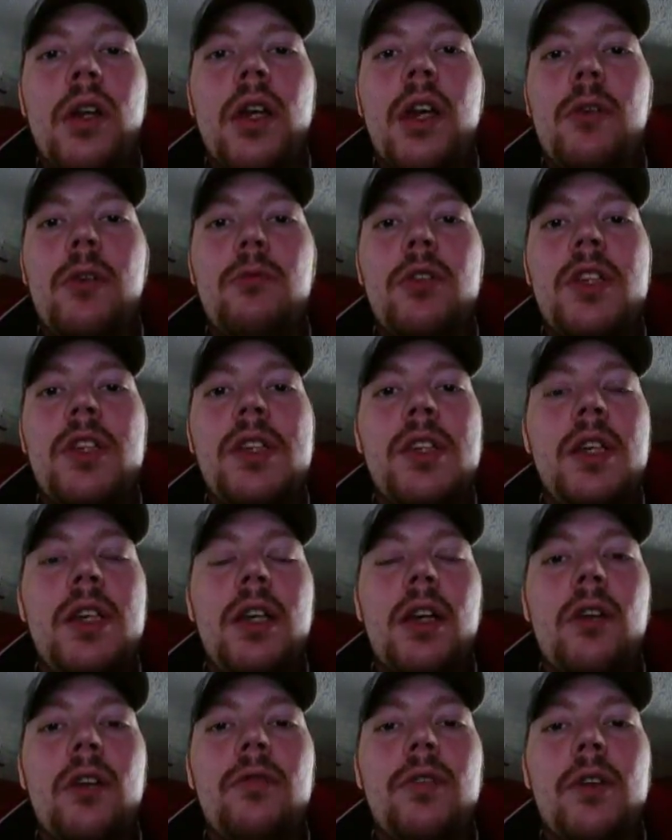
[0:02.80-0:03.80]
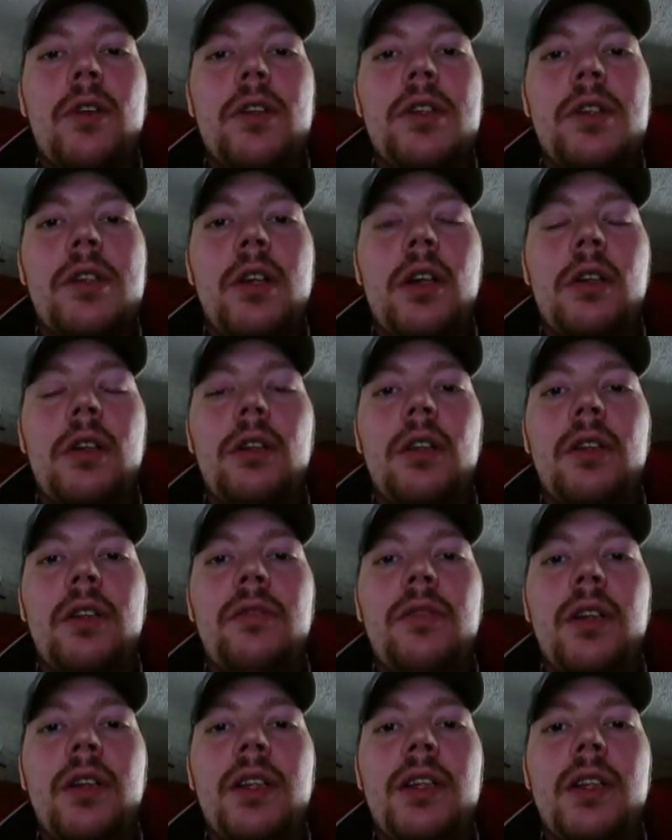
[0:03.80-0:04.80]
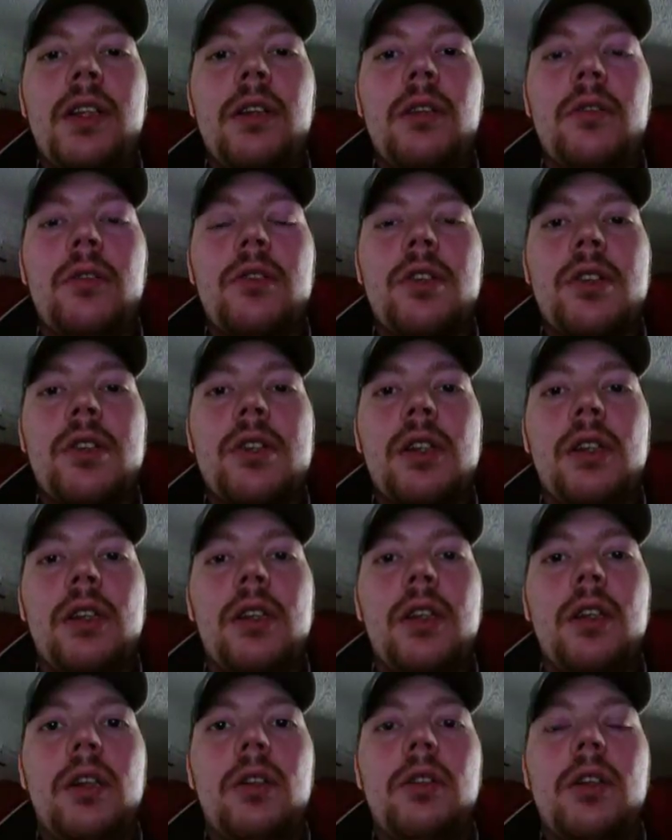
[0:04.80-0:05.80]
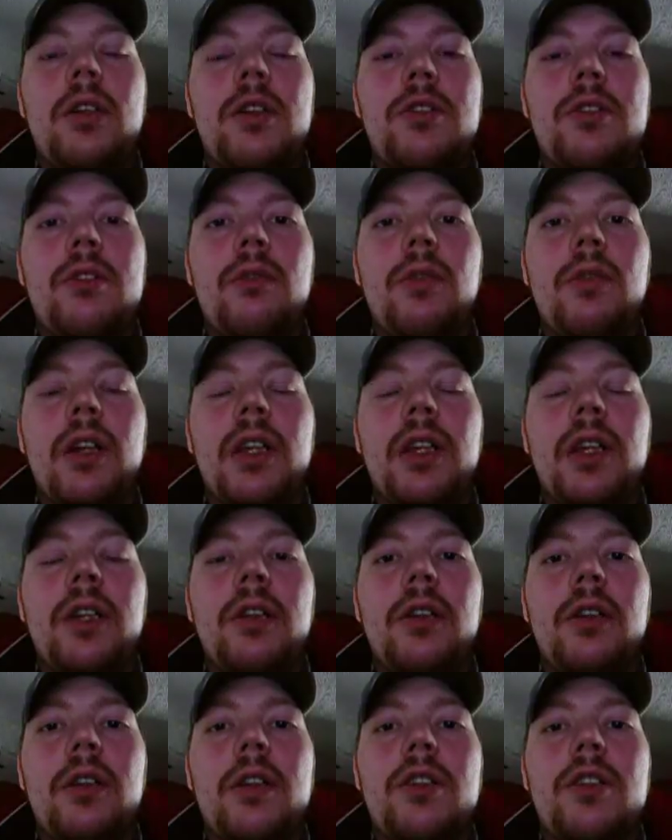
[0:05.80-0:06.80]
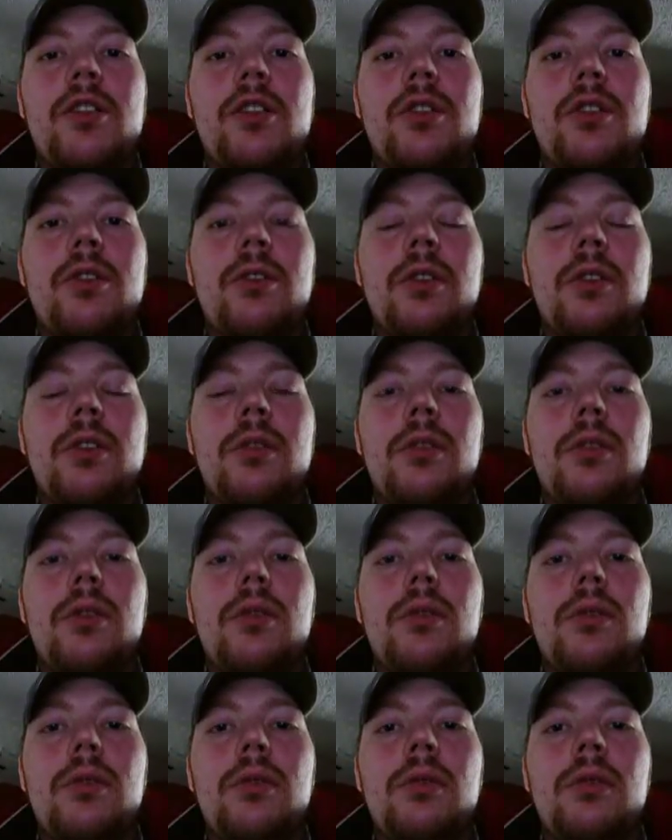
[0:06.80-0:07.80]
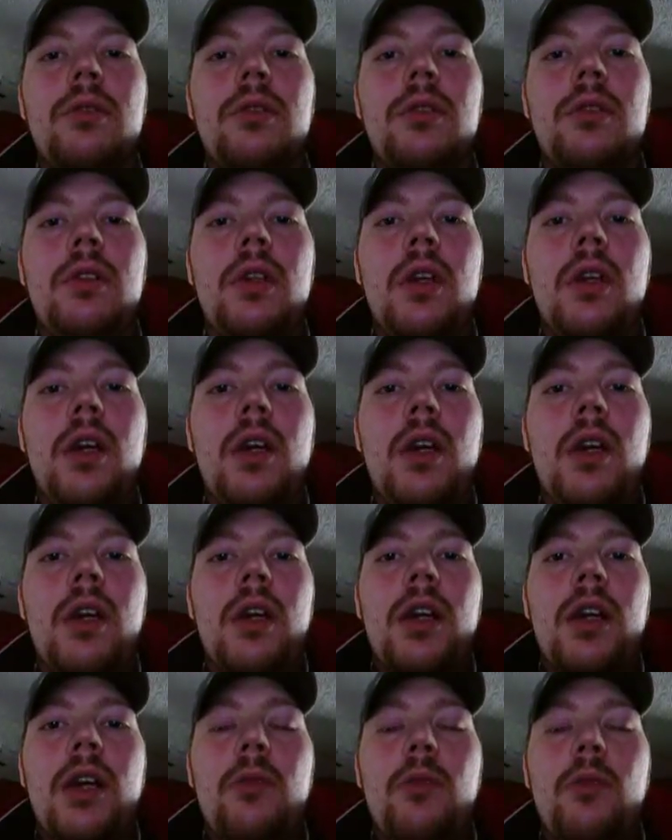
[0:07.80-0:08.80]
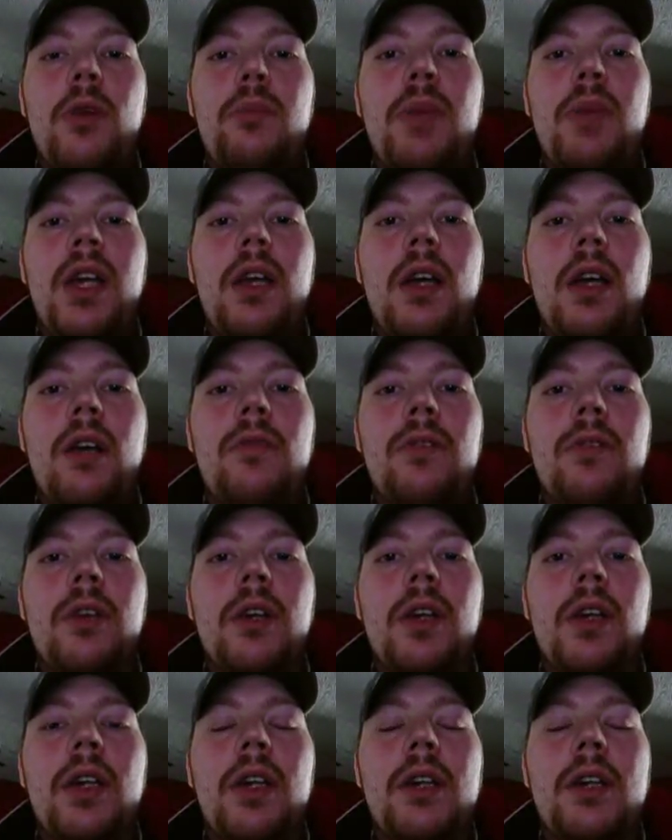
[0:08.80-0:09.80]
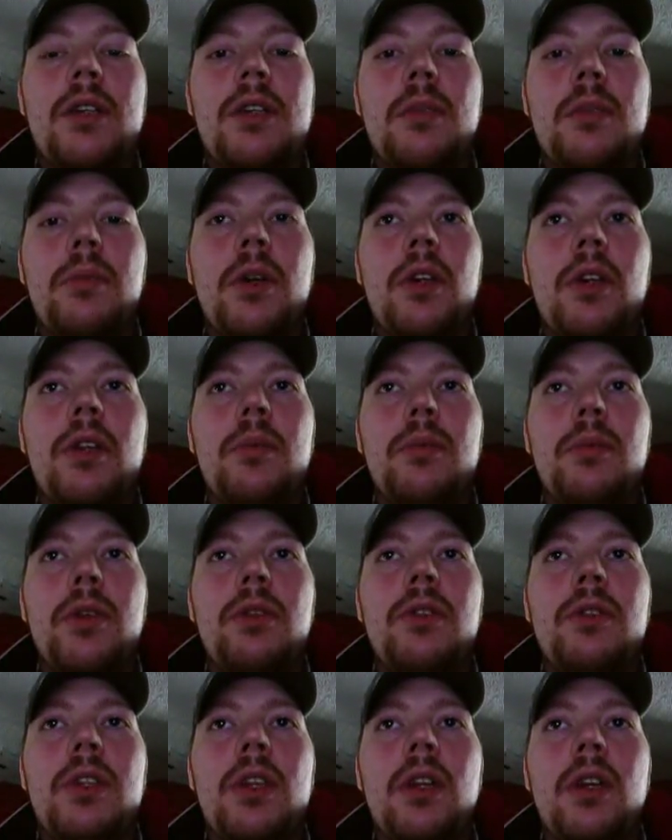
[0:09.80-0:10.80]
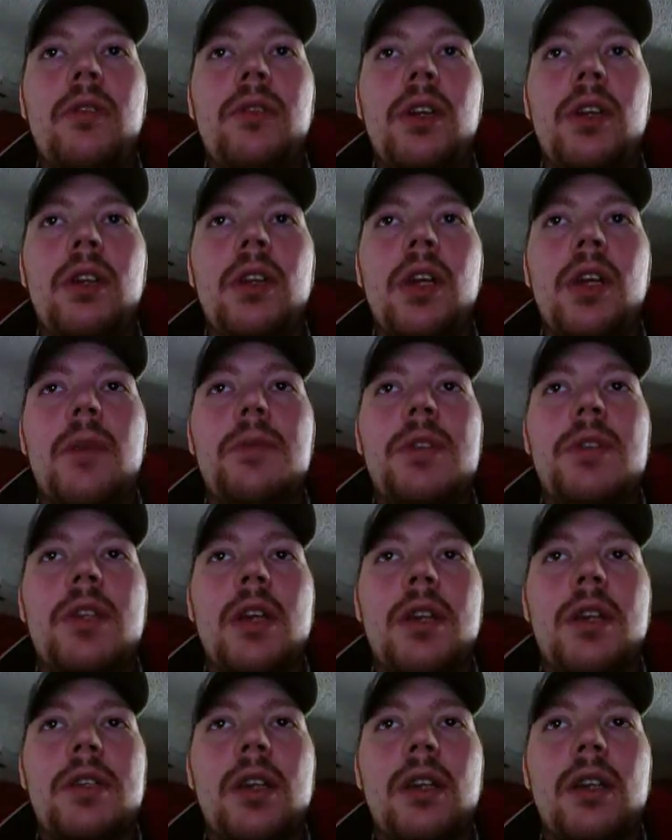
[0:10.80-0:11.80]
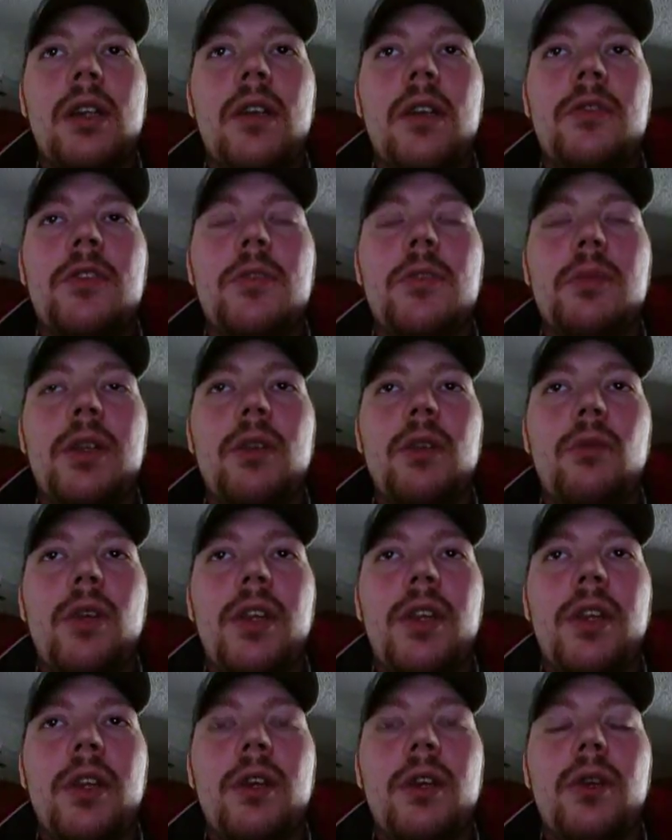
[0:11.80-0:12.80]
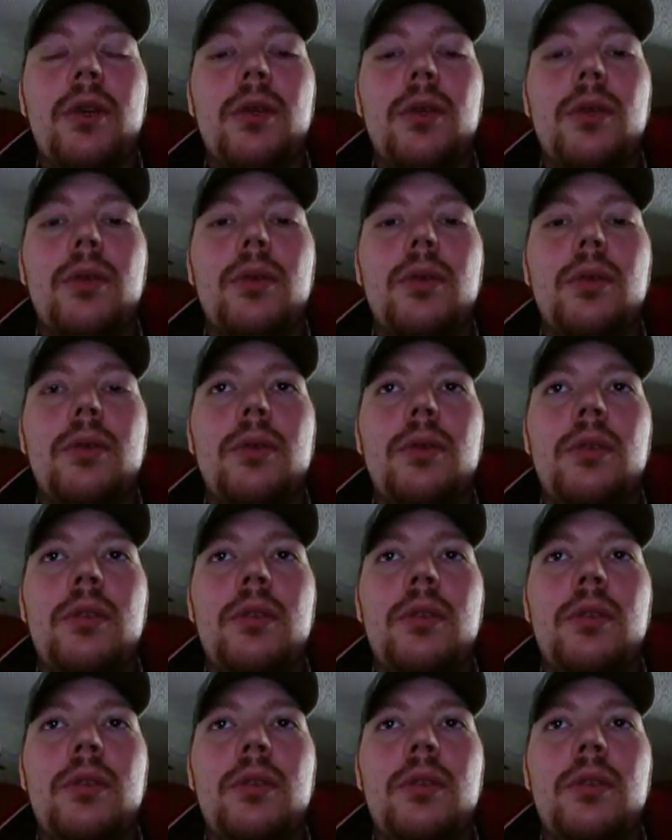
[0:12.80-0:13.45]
Can we sneak out for a snuggle if we diddle just a little? Cause you're really good, it's true. Can we peek out for a kiss upon the beauty of your lips as I love to be with you?